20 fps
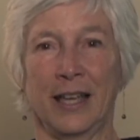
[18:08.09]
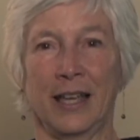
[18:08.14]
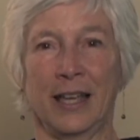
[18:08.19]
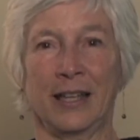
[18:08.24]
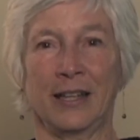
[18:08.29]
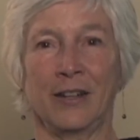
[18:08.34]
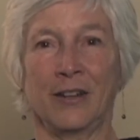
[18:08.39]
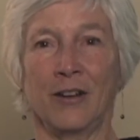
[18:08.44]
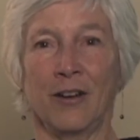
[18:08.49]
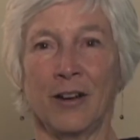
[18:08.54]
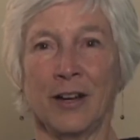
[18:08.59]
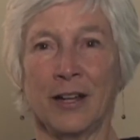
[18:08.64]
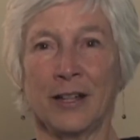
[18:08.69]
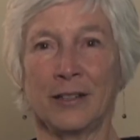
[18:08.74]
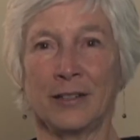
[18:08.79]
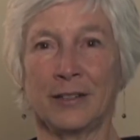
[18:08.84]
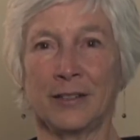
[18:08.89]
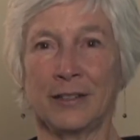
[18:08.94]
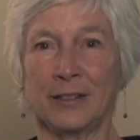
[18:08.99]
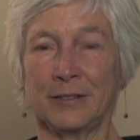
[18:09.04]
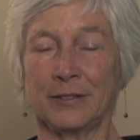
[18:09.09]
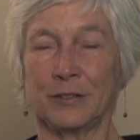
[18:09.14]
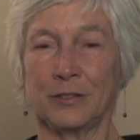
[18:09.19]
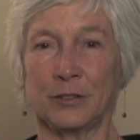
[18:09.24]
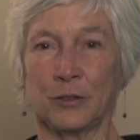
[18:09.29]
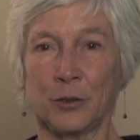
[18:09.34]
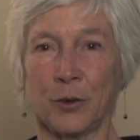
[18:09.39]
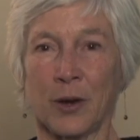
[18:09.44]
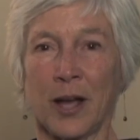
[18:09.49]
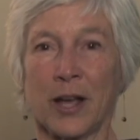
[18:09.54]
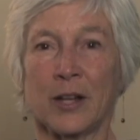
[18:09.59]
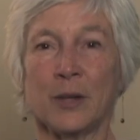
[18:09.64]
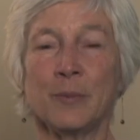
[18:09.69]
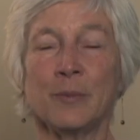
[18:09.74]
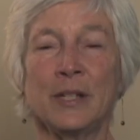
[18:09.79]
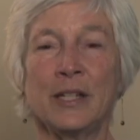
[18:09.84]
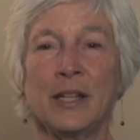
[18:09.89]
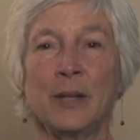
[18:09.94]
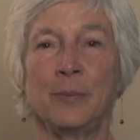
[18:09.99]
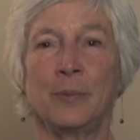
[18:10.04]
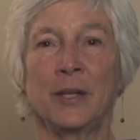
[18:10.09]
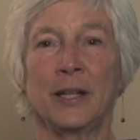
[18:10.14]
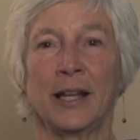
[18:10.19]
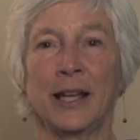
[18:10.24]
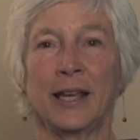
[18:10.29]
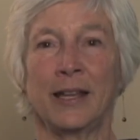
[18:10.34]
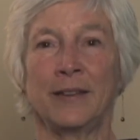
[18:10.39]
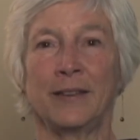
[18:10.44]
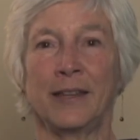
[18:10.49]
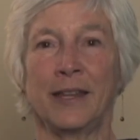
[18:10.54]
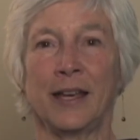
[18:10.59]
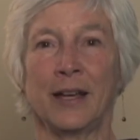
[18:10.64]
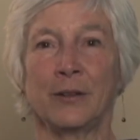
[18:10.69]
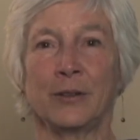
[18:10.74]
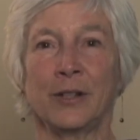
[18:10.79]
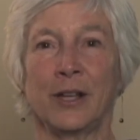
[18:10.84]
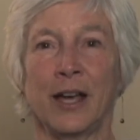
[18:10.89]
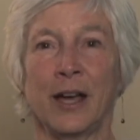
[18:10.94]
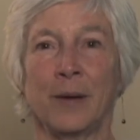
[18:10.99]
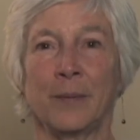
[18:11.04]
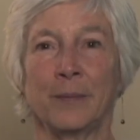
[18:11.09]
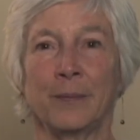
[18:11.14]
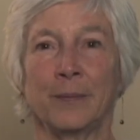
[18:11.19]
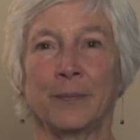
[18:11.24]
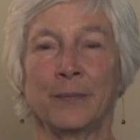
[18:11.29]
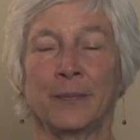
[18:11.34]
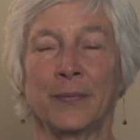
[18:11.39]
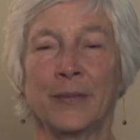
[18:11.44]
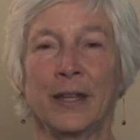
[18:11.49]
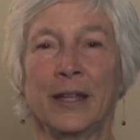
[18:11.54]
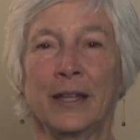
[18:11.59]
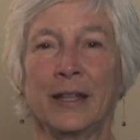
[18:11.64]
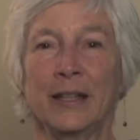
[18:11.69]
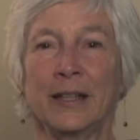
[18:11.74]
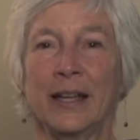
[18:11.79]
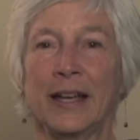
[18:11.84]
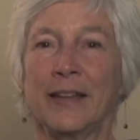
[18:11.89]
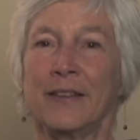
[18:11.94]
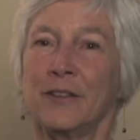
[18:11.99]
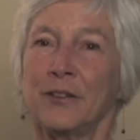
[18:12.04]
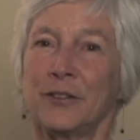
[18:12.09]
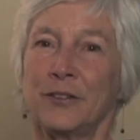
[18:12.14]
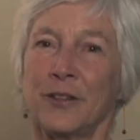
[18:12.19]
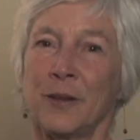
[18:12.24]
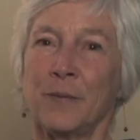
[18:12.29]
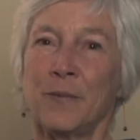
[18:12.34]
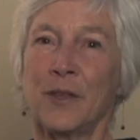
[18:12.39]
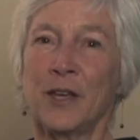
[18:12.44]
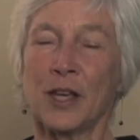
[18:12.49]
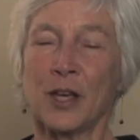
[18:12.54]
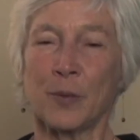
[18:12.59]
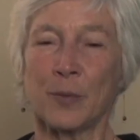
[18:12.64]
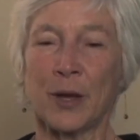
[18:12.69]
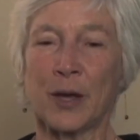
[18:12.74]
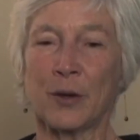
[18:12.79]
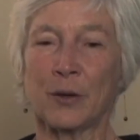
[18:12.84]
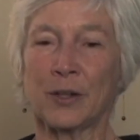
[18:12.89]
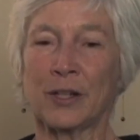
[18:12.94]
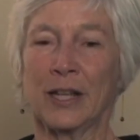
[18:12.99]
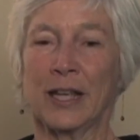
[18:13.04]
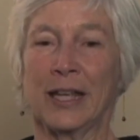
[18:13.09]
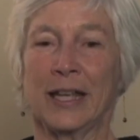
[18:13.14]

and not try to manipulate the outcome? And there's something about